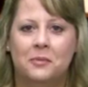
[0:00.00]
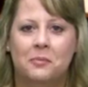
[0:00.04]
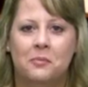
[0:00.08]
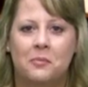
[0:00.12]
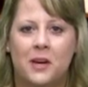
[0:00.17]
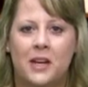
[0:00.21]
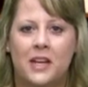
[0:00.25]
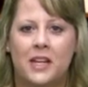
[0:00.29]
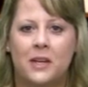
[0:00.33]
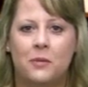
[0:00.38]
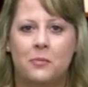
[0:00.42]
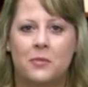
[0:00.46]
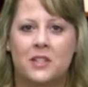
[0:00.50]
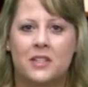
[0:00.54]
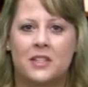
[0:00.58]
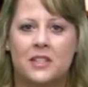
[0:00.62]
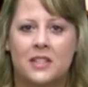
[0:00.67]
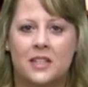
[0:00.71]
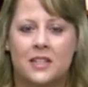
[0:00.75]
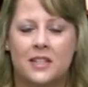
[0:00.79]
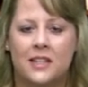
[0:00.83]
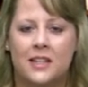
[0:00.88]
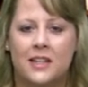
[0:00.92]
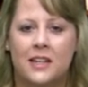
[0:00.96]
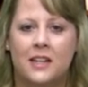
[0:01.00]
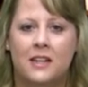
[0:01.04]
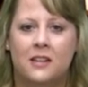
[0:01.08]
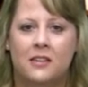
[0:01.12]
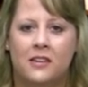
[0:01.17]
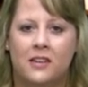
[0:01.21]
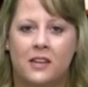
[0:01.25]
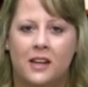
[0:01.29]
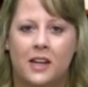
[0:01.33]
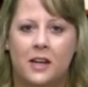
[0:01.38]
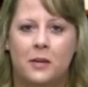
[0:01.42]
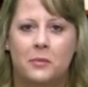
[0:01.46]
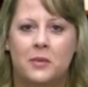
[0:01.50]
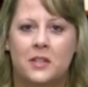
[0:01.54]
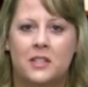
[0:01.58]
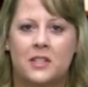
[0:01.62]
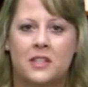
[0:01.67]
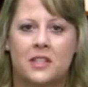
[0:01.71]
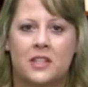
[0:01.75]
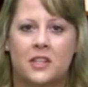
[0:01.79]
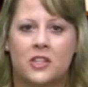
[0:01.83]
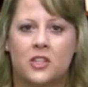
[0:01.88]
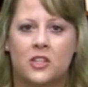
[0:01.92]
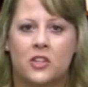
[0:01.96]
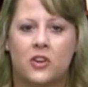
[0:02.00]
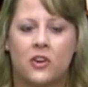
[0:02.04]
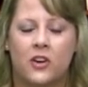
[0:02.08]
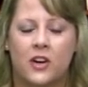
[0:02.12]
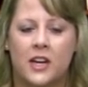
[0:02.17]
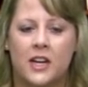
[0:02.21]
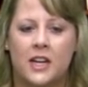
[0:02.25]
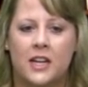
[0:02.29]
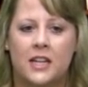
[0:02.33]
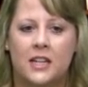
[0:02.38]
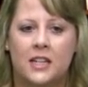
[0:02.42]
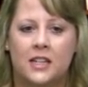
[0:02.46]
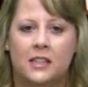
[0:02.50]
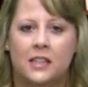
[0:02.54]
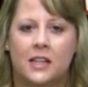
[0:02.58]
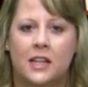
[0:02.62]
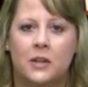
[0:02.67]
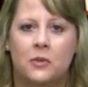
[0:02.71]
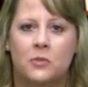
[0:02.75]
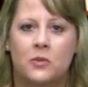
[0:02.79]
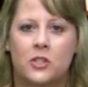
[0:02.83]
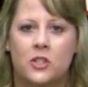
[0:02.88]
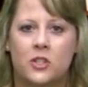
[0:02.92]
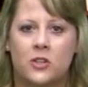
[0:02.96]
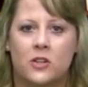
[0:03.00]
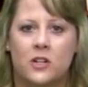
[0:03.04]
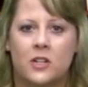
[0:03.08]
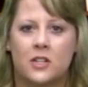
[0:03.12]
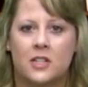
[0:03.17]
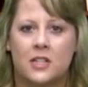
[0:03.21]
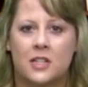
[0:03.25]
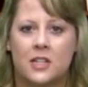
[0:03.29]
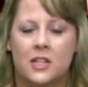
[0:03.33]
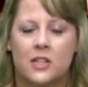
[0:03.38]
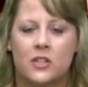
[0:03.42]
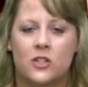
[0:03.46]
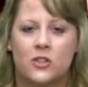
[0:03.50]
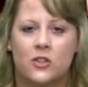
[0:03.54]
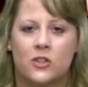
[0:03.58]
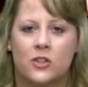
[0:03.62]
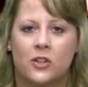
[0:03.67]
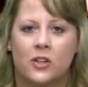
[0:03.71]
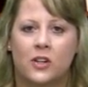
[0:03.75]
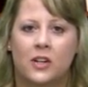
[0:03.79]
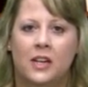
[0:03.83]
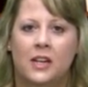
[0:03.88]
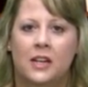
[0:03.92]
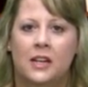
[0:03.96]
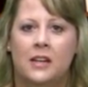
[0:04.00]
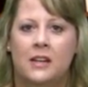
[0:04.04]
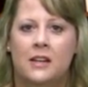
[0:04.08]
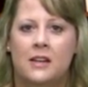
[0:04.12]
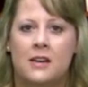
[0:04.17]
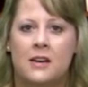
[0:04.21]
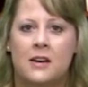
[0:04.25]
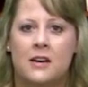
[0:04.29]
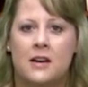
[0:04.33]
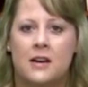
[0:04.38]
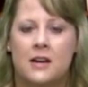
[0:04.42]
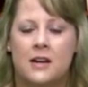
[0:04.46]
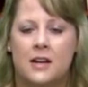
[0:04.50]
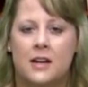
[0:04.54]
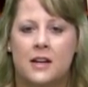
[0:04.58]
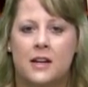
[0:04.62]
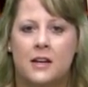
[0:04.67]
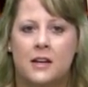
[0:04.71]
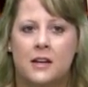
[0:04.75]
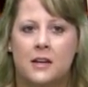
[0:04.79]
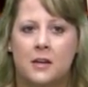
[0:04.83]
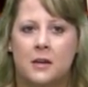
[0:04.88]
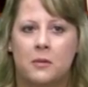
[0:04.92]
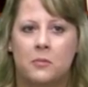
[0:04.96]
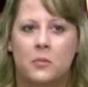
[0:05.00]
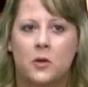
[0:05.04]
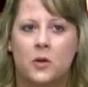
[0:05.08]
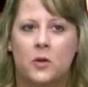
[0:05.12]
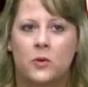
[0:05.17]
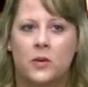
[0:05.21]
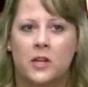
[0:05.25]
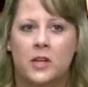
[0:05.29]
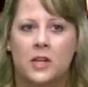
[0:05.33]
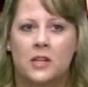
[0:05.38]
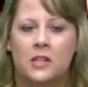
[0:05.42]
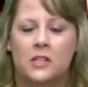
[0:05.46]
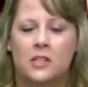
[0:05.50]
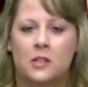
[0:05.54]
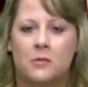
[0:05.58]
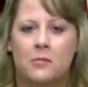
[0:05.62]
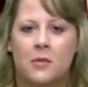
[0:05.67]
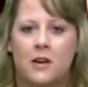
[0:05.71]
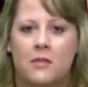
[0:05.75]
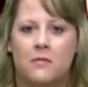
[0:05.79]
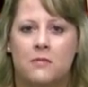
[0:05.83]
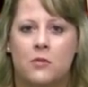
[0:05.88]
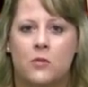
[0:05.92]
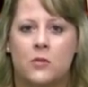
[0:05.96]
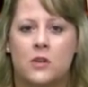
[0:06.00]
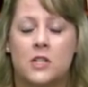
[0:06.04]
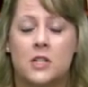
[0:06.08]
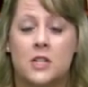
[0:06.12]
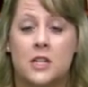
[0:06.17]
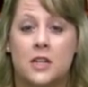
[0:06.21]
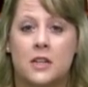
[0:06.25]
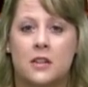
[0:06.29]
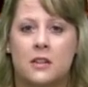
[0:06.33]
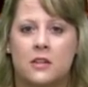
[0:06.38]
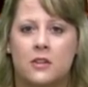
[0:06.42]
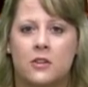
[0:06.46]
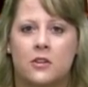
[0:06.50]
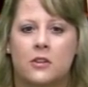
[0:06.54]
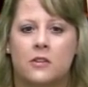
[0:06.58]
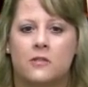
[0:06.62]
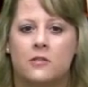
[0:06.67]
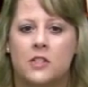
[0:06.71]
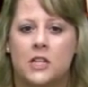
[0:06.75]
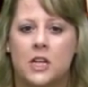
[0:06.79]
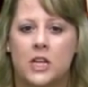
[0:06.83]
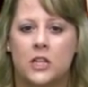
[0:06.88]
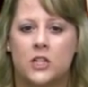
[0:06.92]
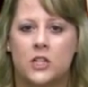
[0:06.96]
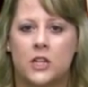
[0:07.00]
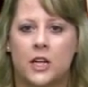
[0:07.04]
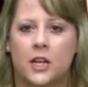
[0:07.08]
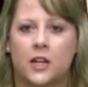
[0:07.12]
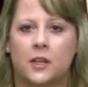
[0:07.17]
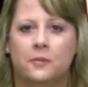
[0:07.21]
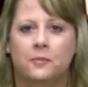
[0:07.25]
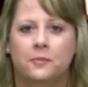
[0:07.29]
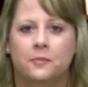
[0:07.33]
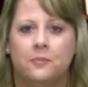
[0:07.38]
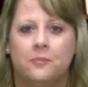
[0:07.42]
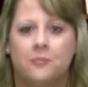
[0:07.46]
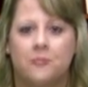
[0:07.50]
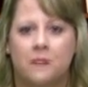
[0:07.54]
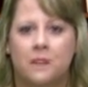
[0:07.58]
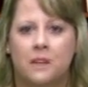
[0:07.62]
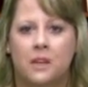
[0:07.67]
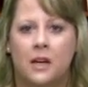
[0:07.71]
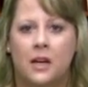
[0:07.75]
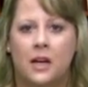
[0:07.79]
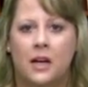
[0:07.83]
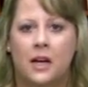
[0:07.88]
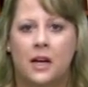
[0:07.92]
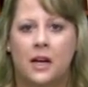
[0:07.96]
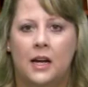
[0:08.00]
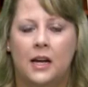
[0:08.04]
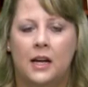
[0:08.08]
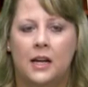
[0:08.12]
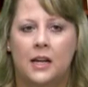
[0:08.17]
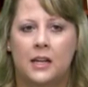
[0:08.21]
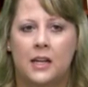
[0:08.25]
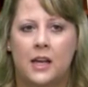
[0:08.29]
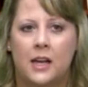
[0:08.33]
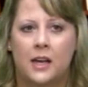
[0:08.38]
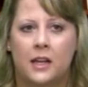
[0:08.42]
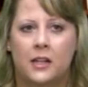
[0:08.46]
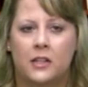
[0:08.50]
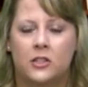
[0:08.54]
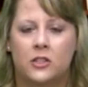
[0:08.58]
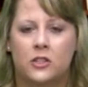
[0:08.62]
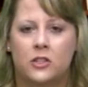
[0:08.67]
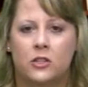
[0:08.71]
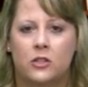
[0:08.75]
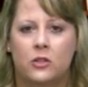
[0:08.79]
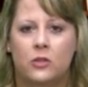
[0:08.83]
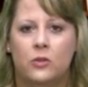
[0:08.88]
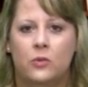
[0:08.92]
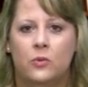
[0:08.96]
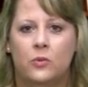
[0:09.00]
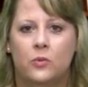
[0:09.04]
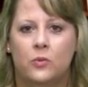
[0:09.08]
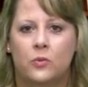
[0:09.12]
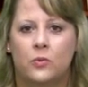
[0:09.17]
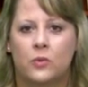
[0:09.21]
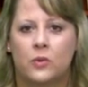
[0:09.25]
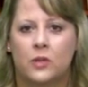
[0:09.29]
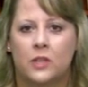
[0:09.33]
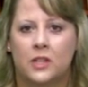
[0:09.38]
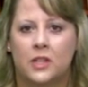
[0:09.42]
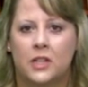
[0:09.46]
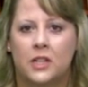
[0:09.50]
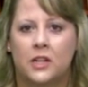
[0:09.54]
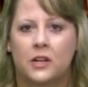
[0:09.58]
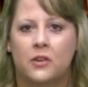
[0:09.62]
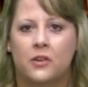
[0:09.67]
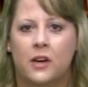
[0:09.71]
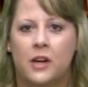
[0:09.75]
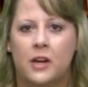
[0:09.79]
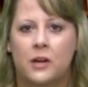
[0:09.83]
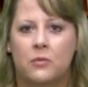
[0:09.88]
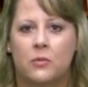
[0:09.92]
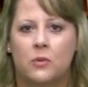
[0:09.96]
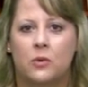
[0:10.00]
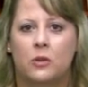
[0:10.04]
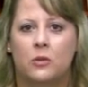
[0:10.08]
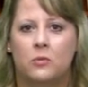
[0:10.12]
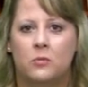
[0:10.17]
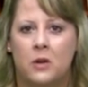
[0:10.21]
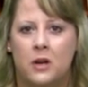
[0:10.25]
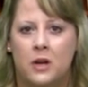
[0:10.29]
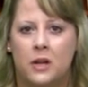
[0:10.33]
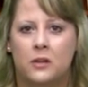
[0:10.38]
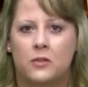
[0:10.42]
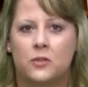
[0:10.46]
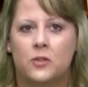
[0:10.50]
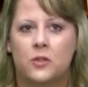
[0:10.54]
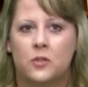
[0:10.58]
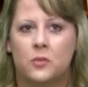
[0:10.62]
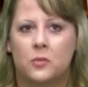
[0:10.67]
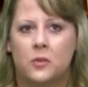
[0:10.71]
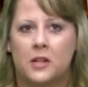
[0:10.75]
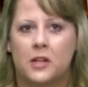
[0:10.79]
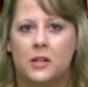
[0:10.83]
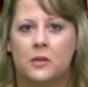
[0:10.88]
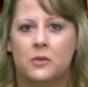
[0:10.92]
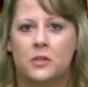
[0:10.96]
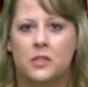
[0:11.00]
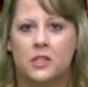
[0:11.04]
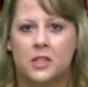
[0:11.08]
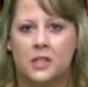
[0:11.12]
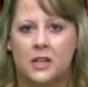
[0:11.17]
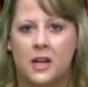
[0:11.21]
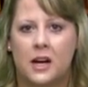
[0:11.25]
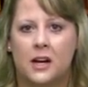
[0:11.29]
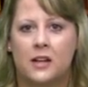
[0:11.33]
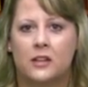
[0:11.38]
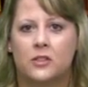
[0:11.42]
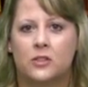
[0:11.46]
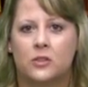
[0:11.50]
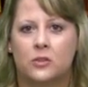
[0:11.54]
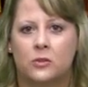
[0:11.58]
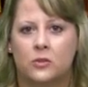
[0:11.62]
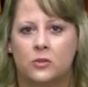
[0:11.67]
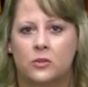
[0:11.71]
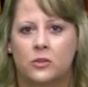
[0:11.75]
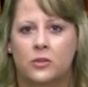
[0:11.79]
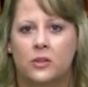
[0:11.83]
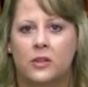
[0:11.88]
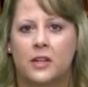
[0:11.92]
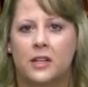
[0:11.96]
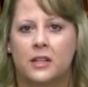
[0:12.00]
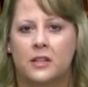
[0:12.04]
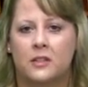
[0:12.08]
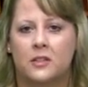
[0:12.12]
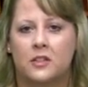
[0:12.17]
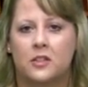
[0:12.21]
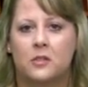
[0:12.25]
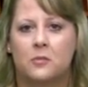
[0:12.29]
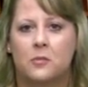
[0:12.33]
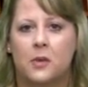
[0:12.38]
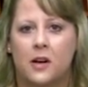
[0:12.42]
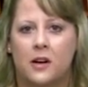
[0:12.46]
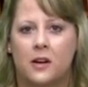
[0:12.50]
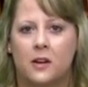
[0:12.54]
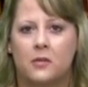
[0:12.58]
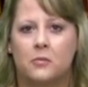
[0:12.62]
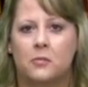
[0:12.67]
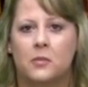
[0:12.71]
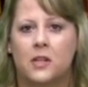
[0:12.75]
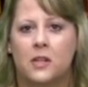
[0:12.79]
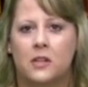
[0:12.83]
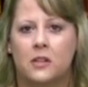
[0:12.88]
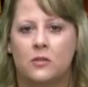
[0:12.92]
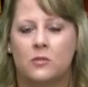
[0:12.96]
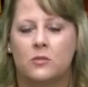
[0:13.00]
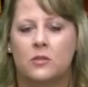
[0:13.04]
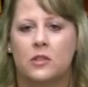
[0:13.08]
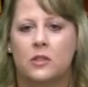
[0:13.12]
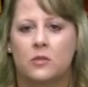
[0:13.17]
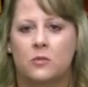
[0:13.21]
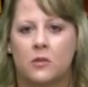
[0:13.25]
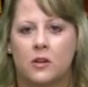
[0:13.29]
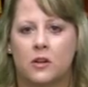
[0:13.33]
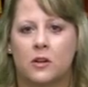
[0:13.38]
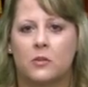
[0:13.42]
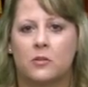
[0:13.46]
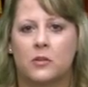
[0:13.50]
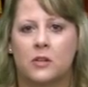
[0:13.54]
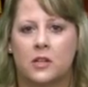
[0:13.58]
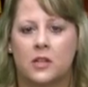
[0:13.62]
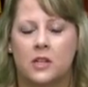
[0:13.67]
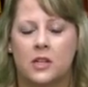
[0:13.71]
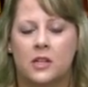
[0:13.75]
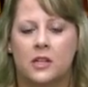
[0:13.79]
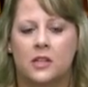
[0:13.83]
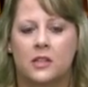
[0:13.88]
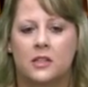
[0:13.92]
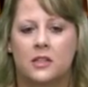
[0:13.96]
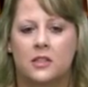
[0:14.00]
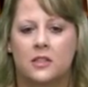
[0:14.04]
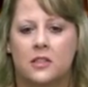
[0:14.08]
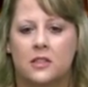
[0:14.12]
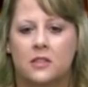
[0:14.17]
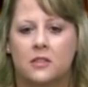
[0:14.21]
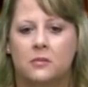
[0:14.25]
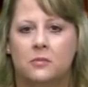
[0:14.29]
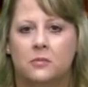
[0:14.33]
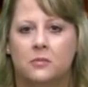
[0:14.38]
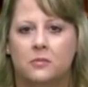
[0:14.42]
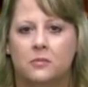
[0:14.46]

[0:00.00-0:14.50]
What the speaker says: My name is Cindy. I'm a 6th grade language arts teacher. I am going into my 14th year of teaching. I had 2 really great role models when I was in high school that inspired me to want to work with kids.